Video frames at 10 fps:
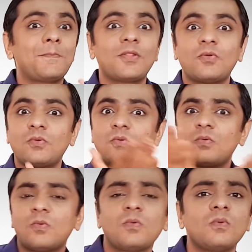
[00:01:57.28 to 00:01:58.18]
people
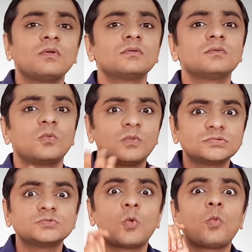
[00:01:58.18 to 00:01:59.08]
were advised to
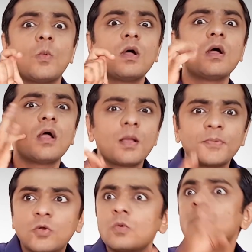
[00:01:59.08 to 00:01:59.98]
walk or
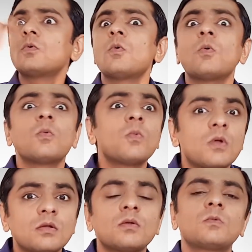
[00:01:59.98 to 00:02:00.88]
use cycle to
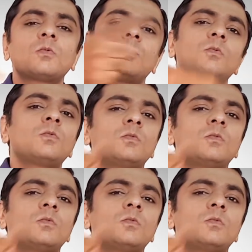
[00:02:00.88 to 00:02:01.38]
travel.